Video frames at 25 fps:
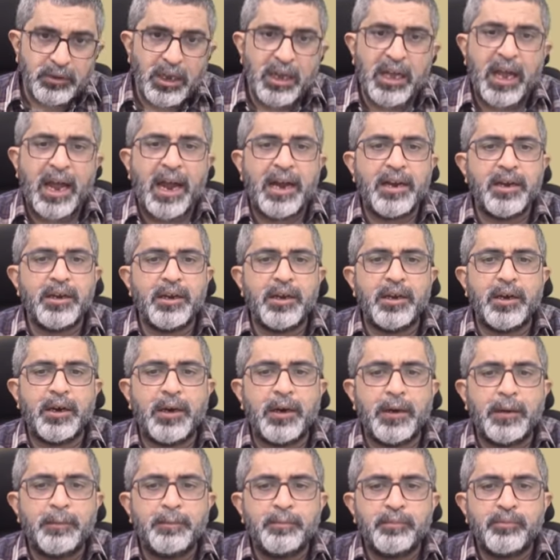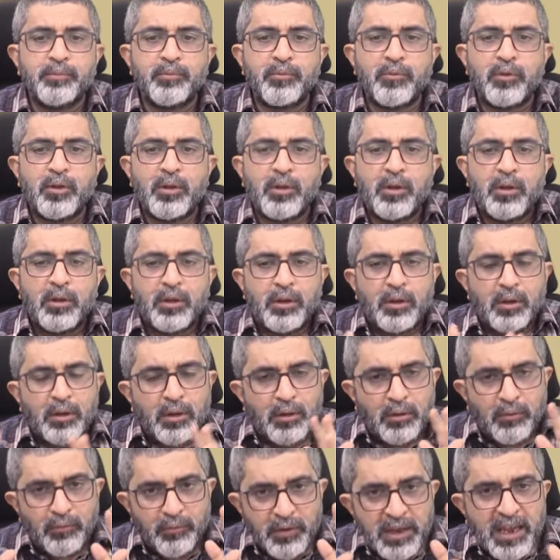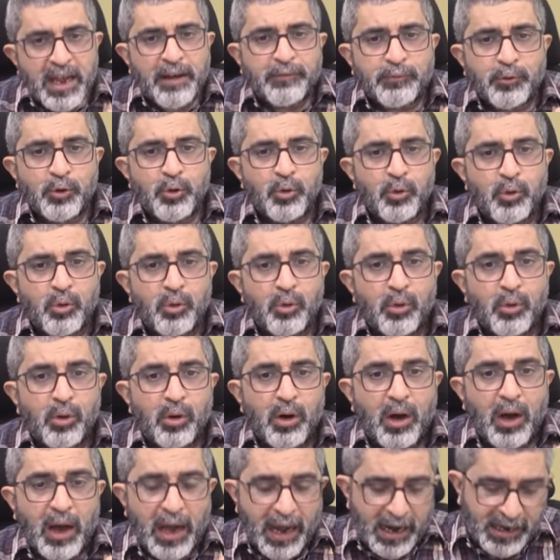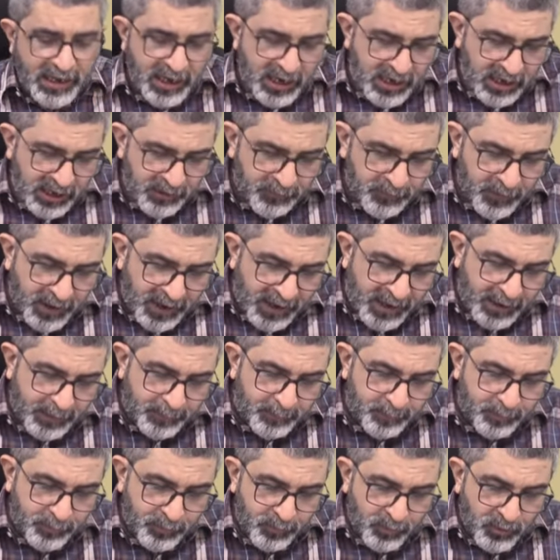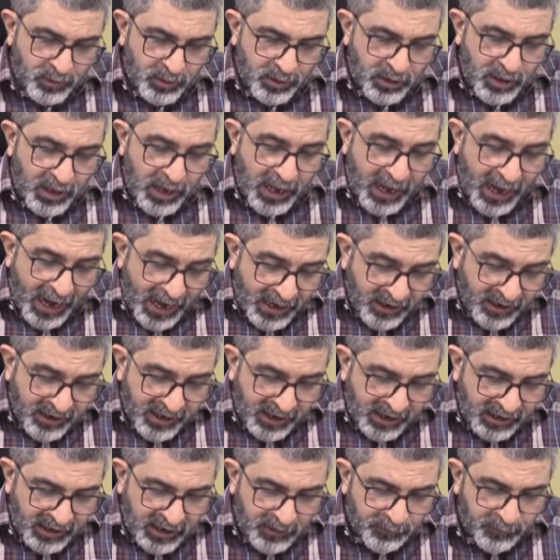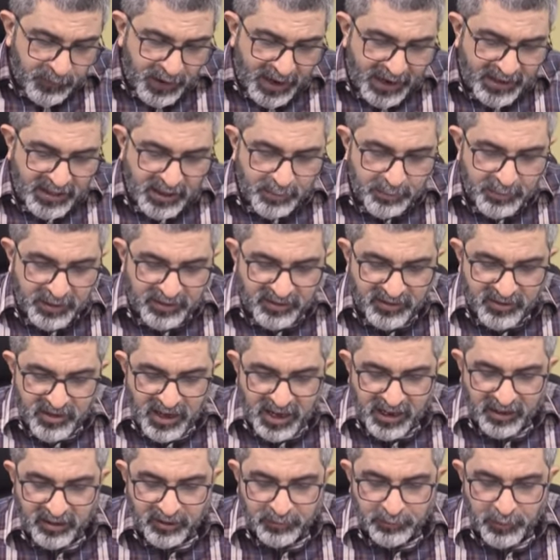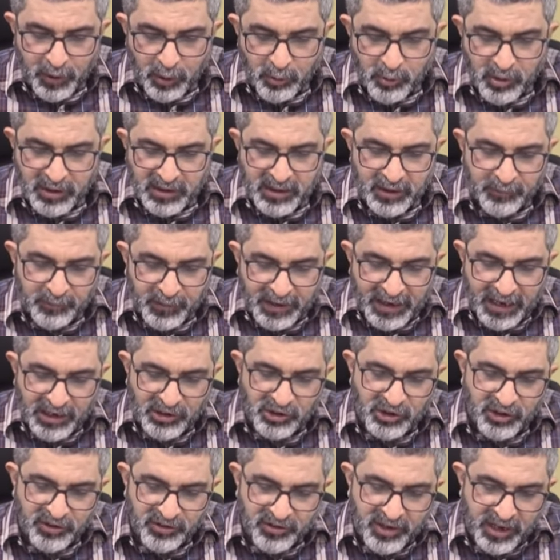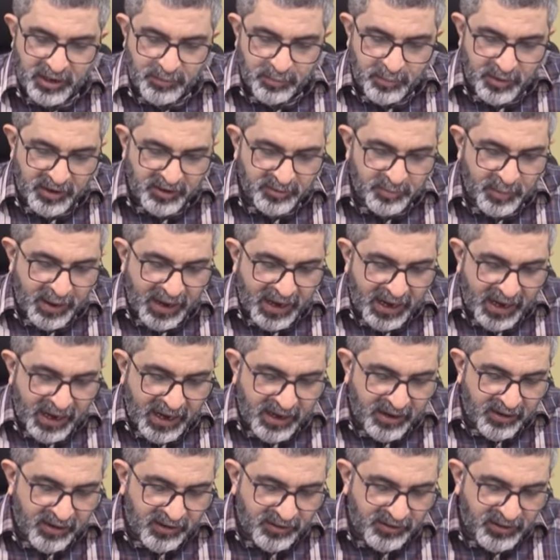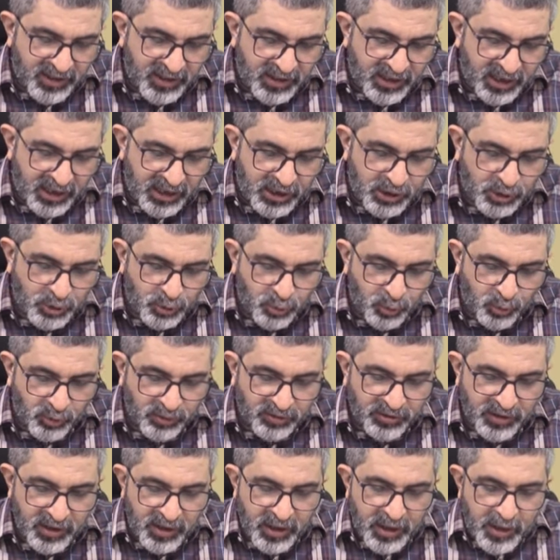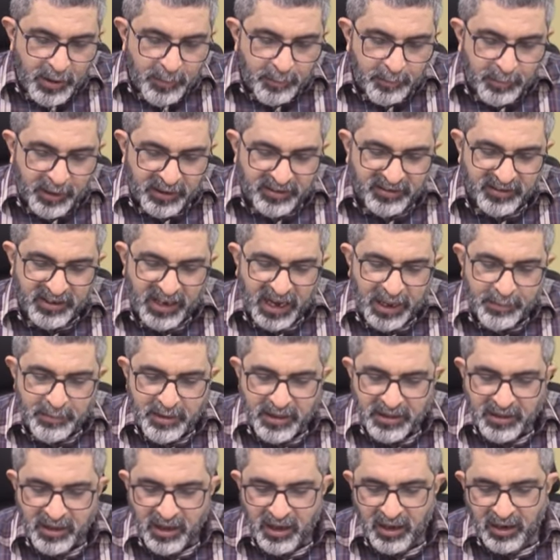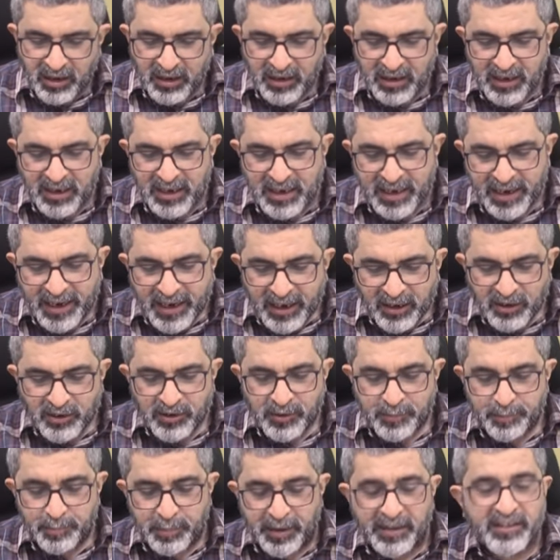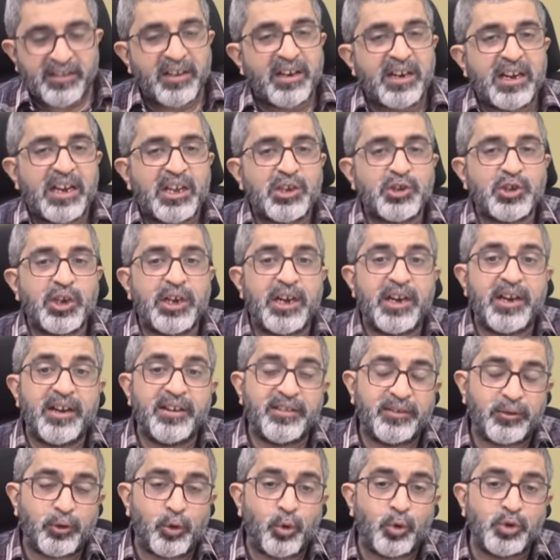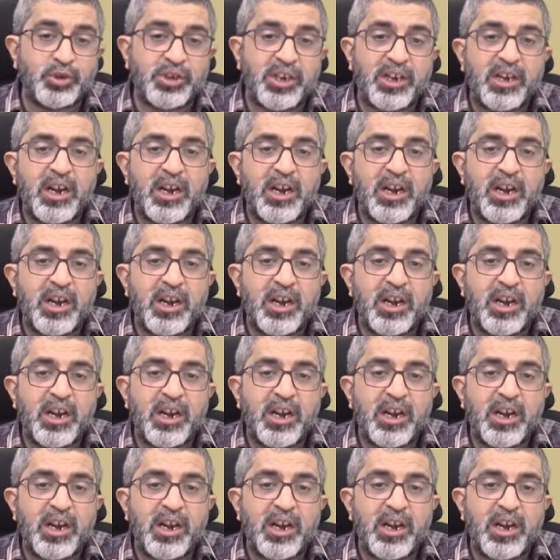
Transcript: And uh, we have to identify and rectify the mistakes found in the financial statements by addressing the issues, prescribing the correct presentation and disclosure.